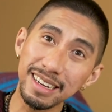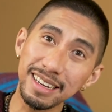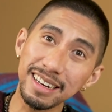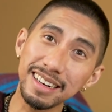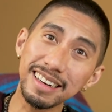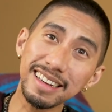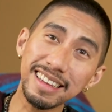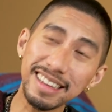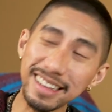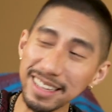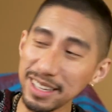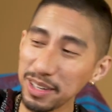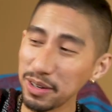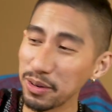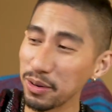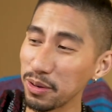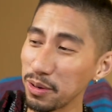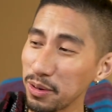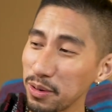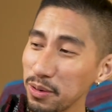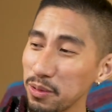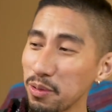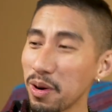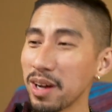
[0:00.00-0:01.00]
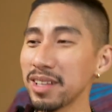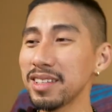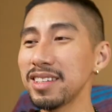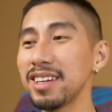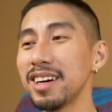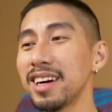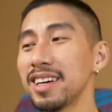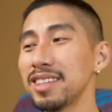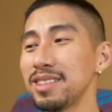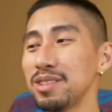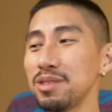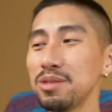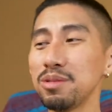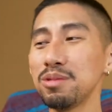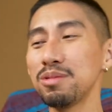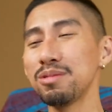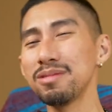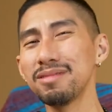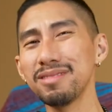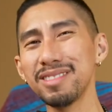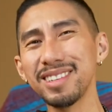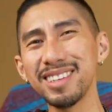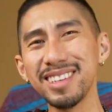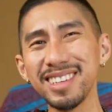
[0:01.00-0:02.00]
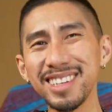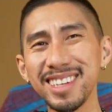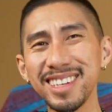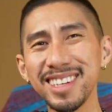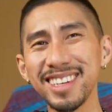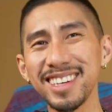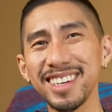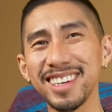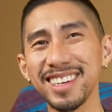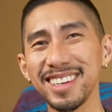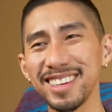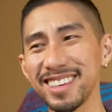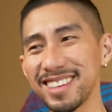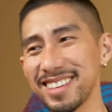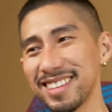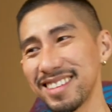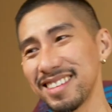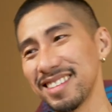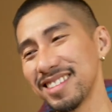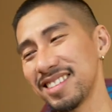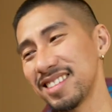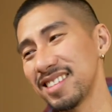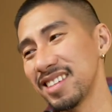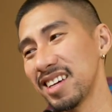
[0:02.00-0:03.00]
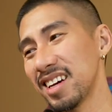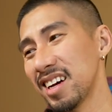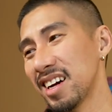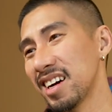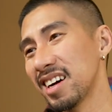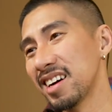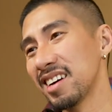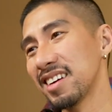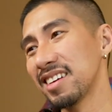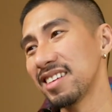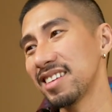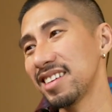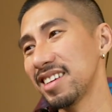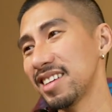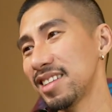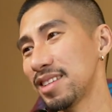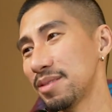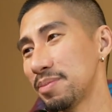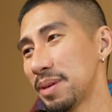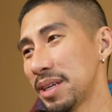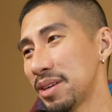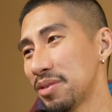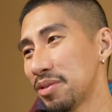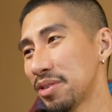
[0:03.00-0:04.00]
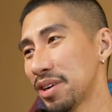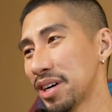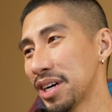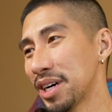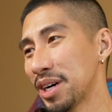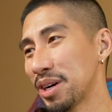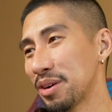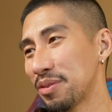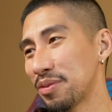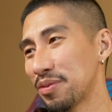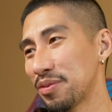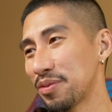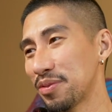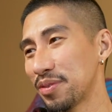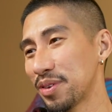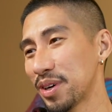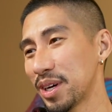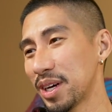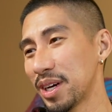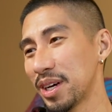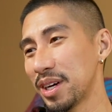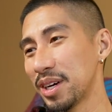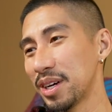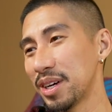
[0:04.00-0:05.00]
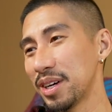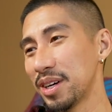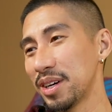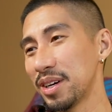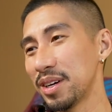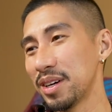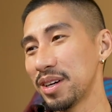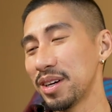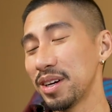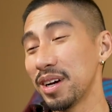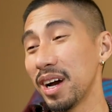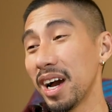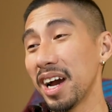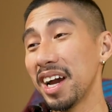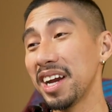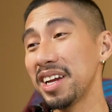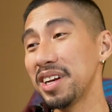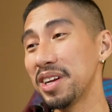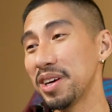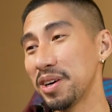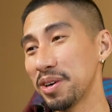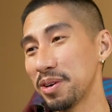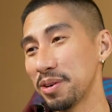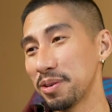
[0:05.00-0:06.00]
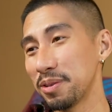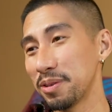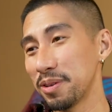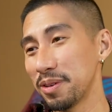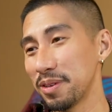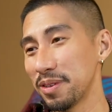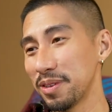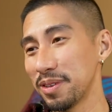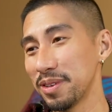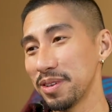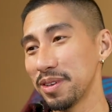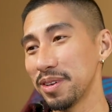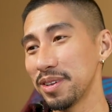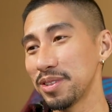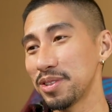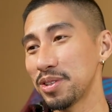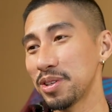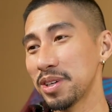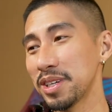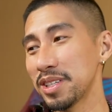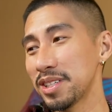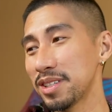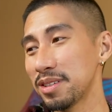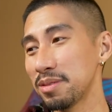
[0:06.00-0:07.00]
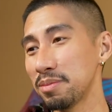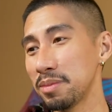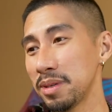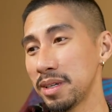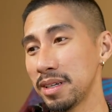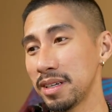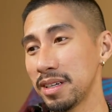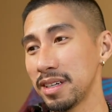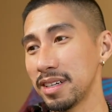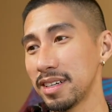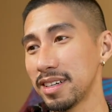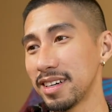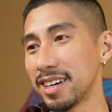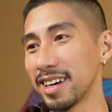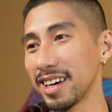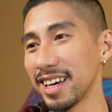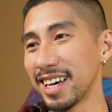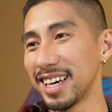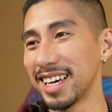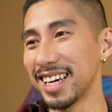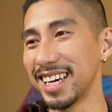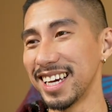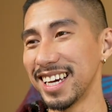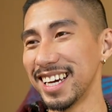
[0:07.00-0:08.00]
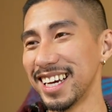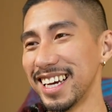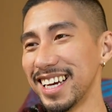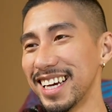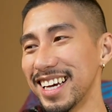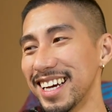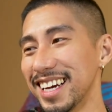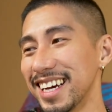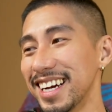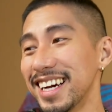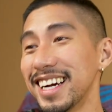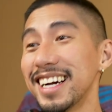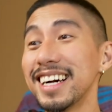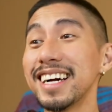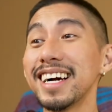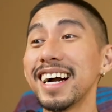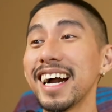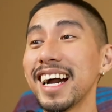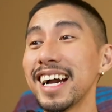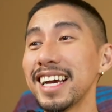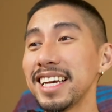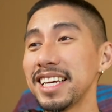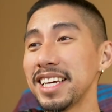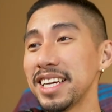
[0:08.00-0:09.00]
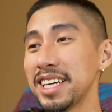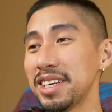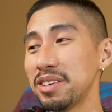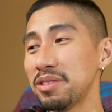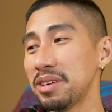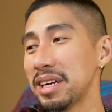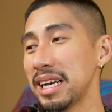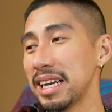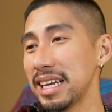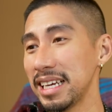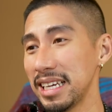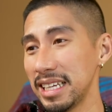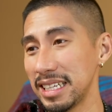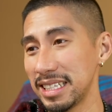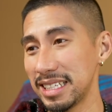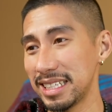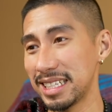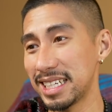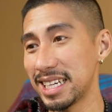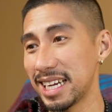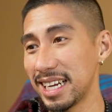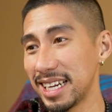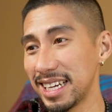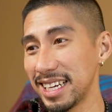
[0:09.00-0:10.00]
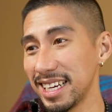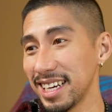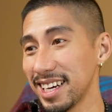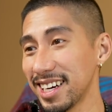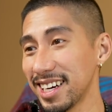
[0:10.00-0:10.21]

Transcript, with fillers: Leo, what got you? Ah, Sal, it's been rough. I know. Trust me. I can relate.